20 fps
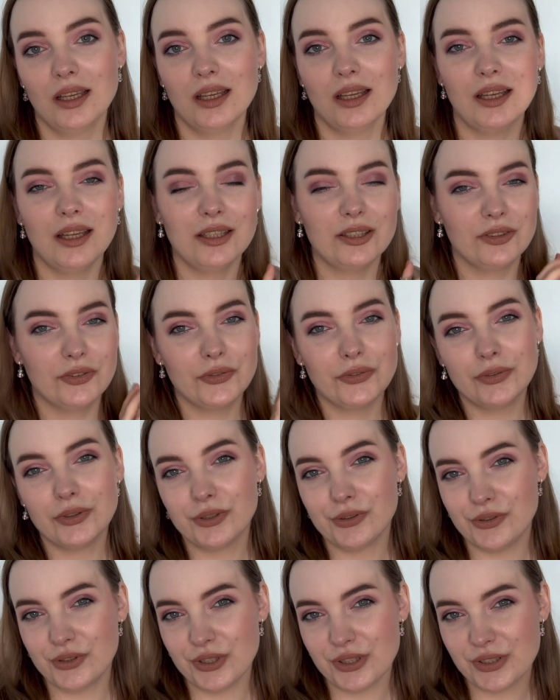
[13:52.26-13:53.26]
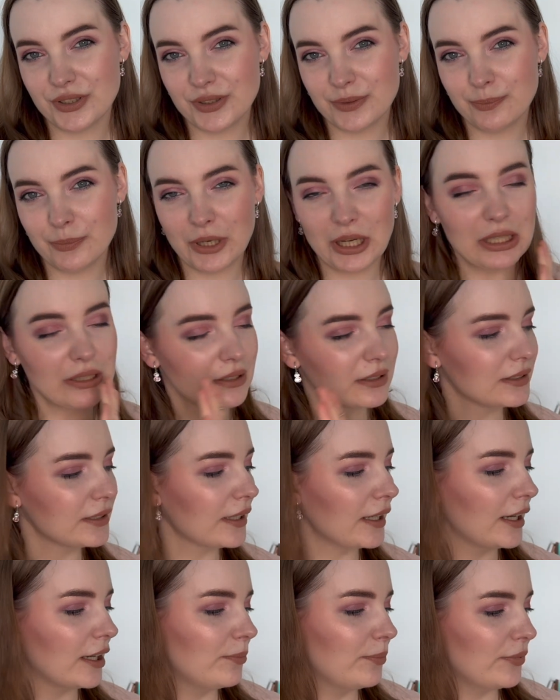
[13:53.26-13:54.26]
And for this palette,
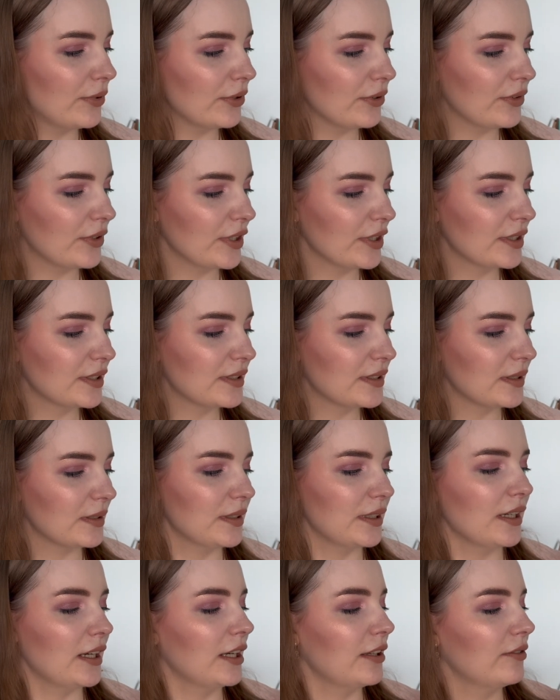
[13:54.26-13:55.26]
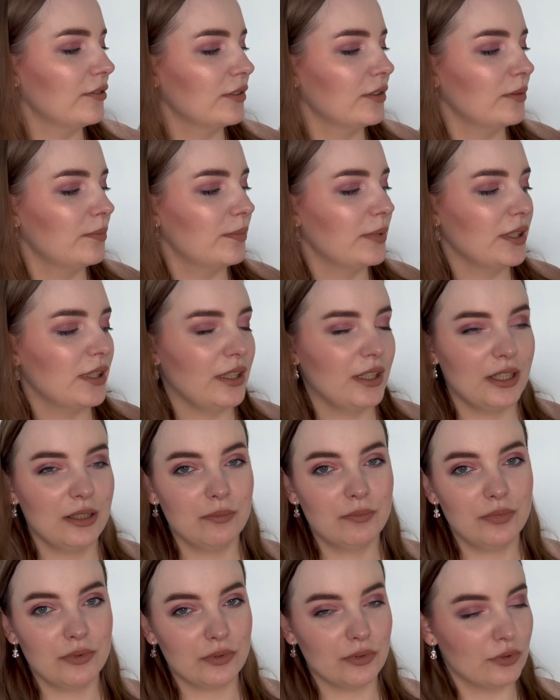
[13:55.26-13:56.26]
I predict that I will be
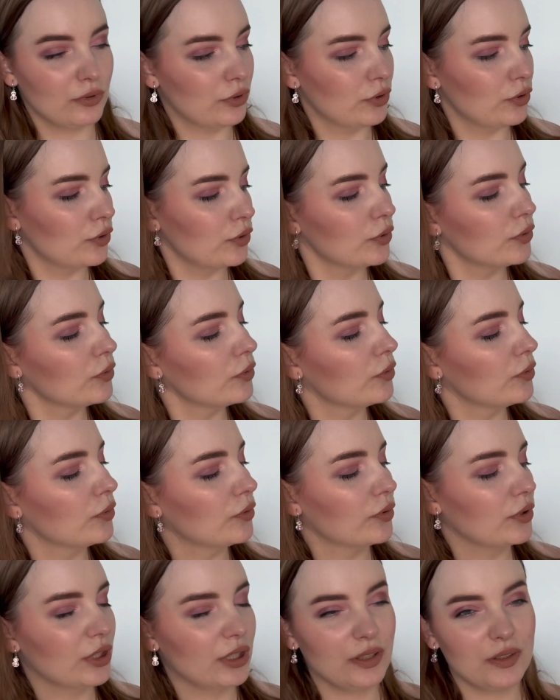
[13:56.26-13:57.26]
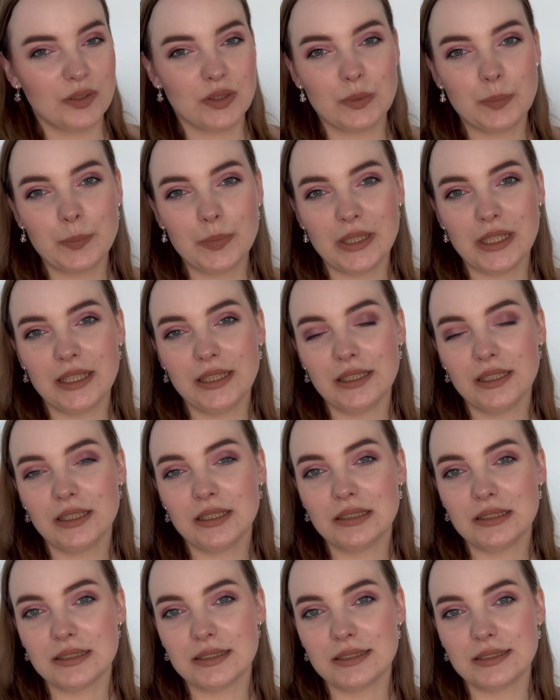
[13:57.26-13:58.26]
able to hit pan
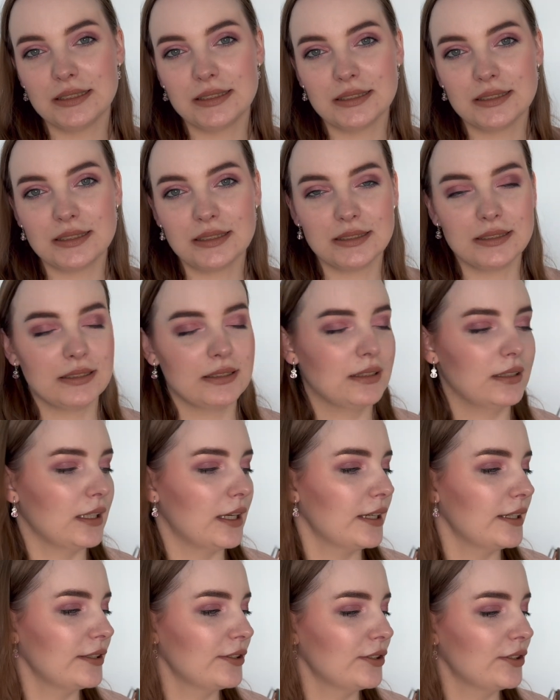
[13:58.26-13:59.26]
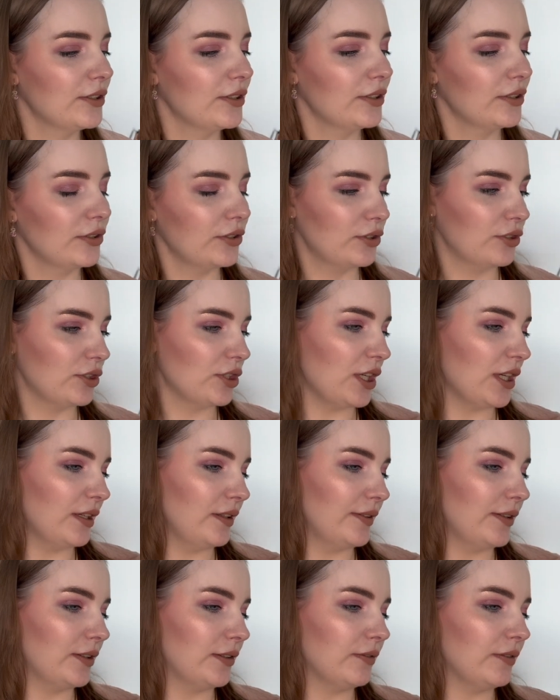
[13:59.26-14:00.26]
in this light
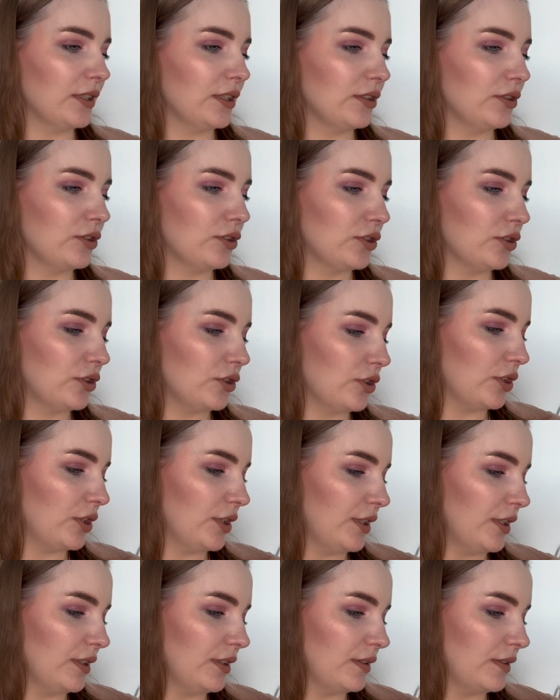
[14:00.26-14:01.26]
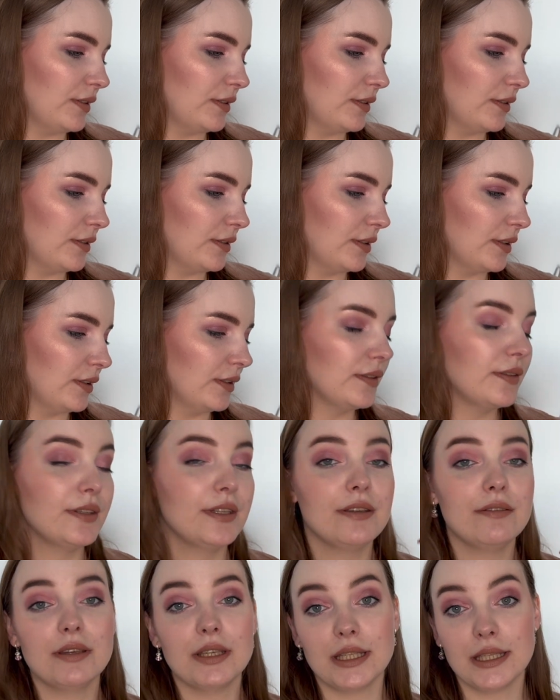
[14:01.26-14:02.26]
shade, which is
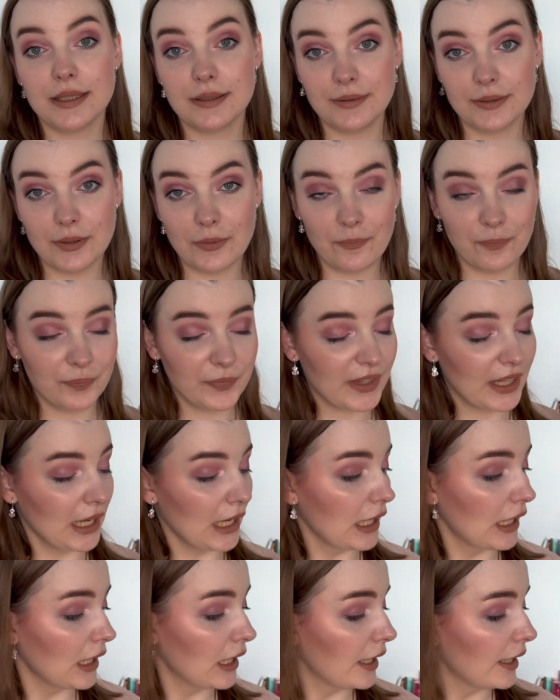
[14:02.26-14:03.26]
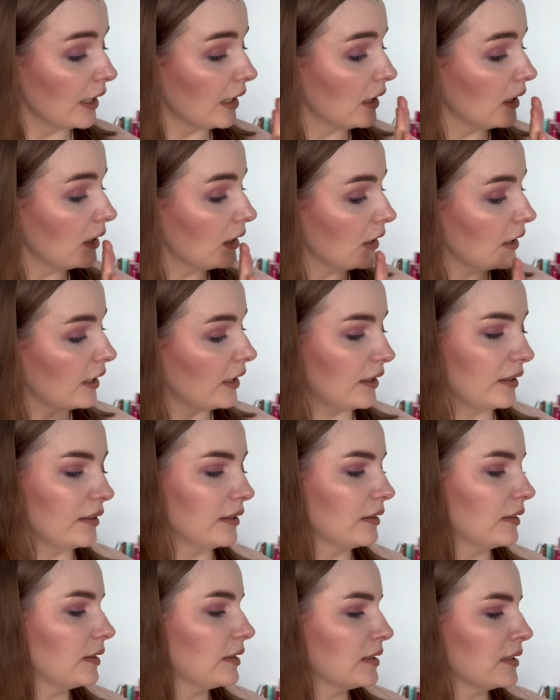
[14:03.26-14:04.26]
Divinity.
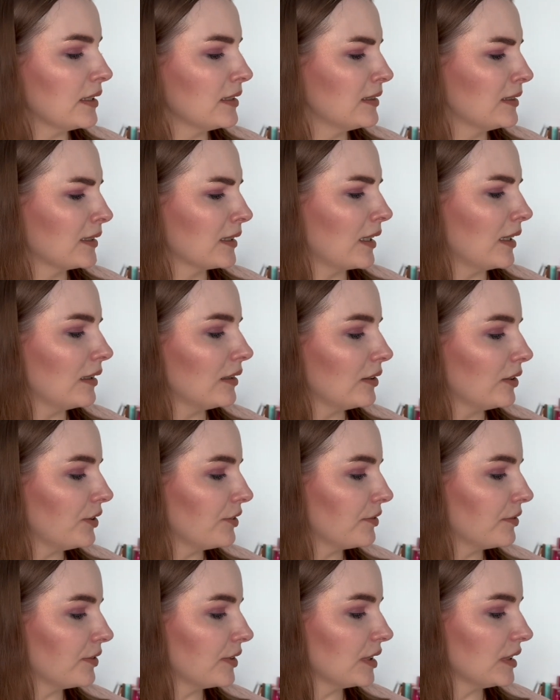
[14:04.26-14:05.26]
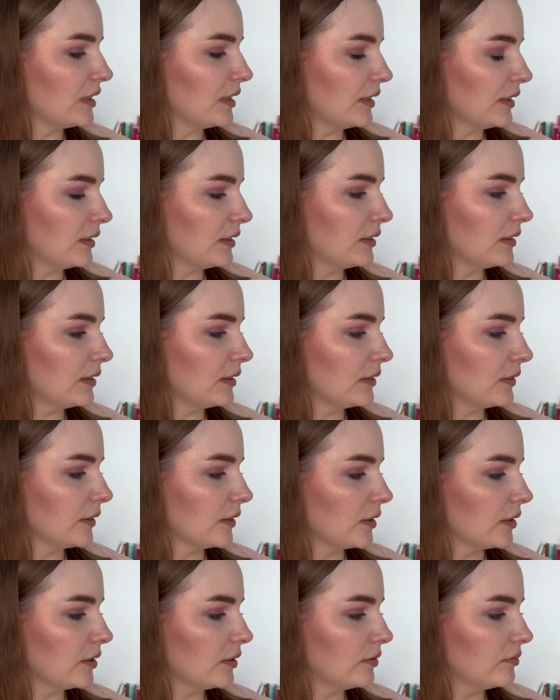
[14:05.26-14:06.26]
And that's kind of it, I
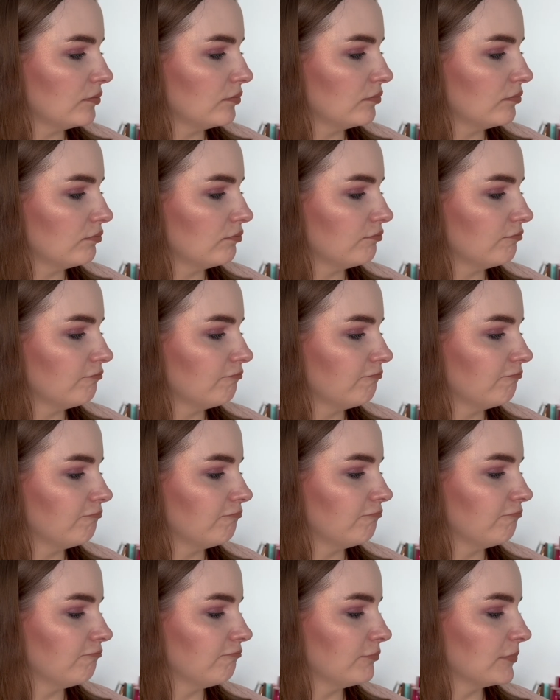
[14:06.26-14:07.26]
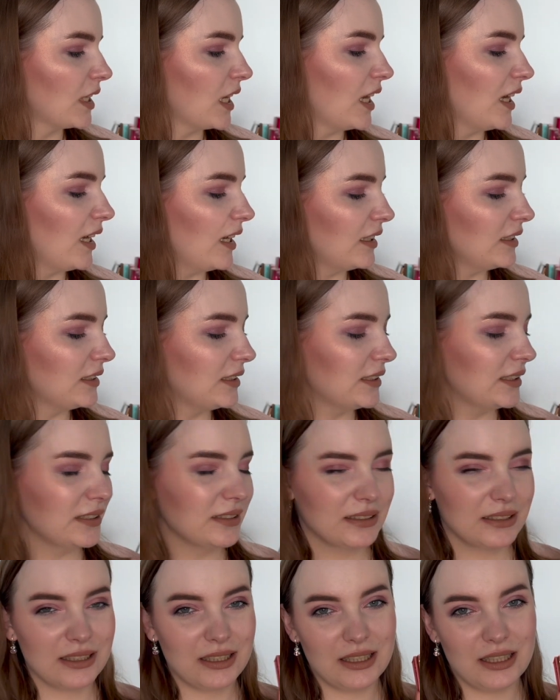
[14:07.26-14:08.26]
think. I
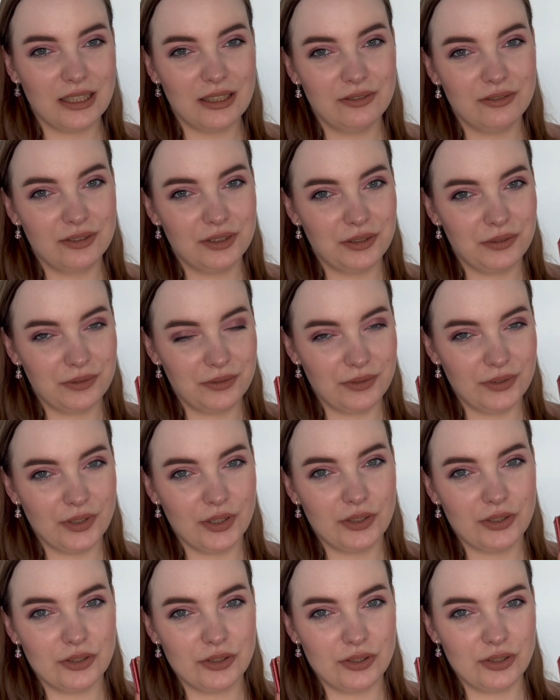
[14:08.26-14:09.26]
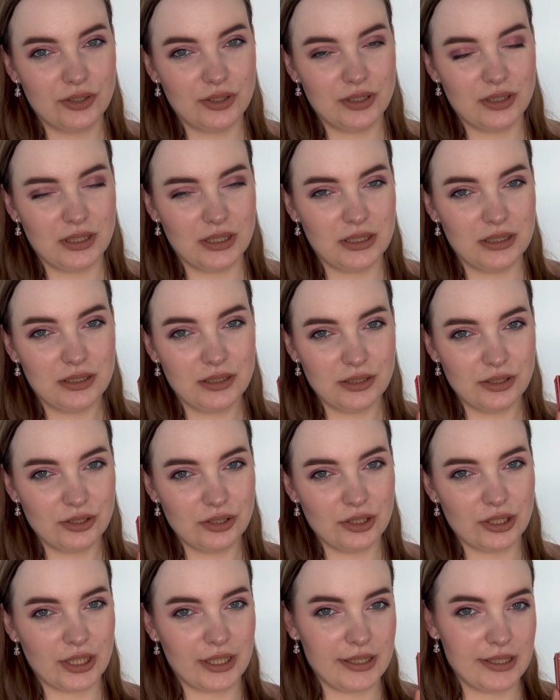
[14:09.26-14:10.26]
think I will finish this
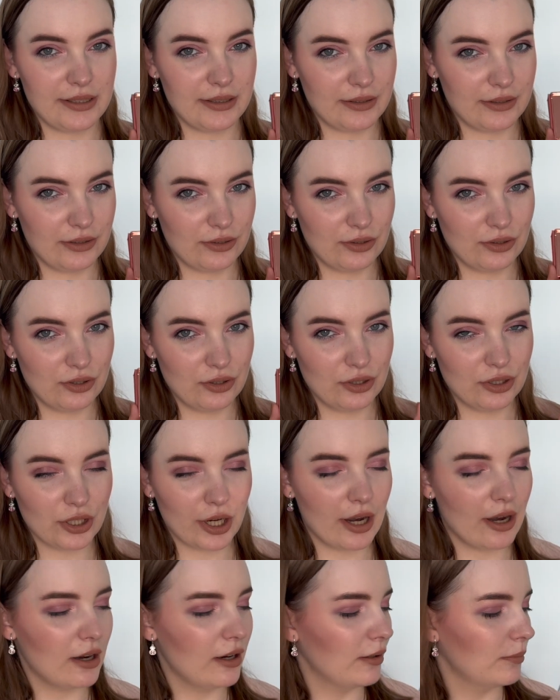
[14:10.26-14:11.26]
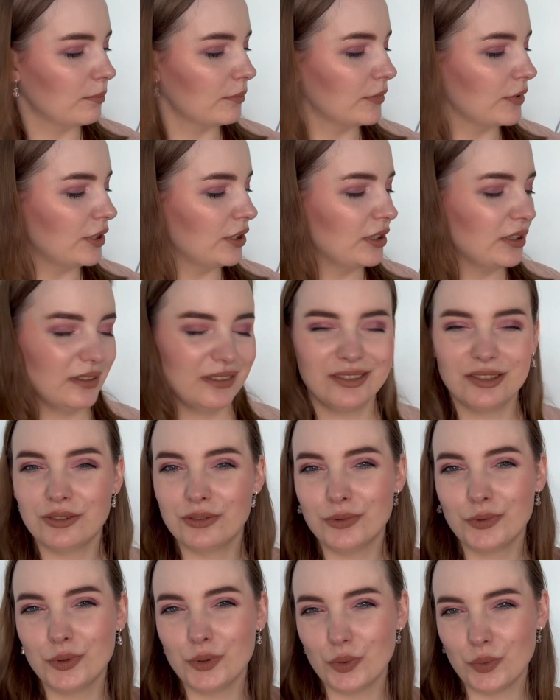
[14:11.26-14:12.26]
shade Charm in
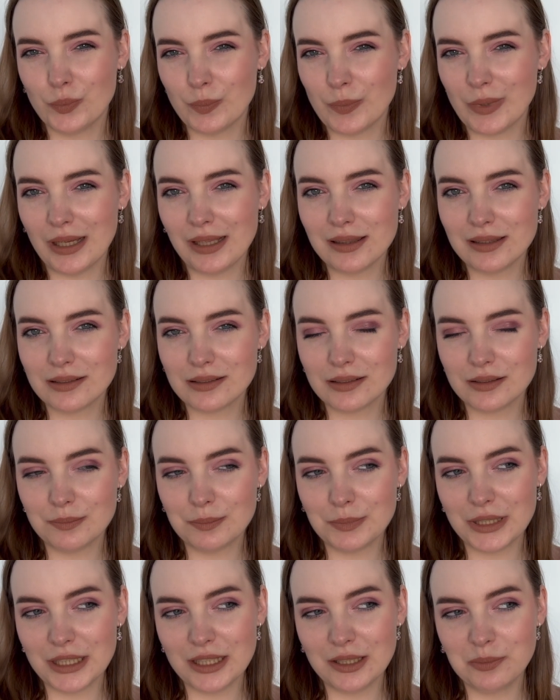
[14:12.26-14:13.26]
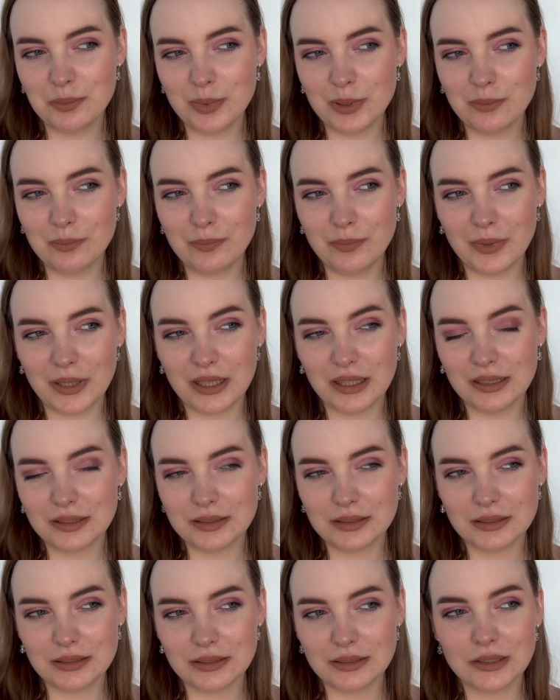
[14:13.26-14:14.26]
2 months maybe,
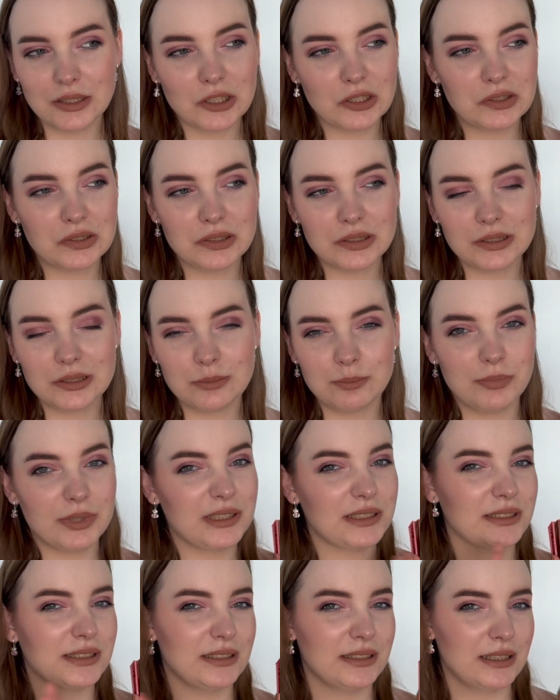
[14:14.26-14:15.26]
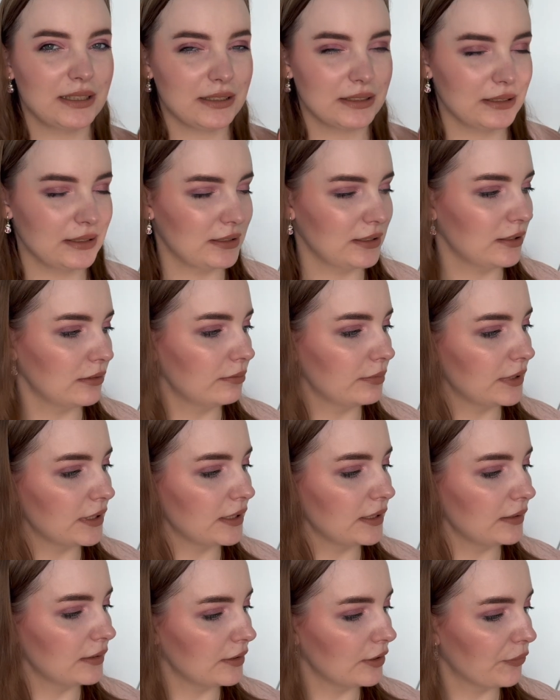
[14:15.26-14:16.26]
but not by the next update.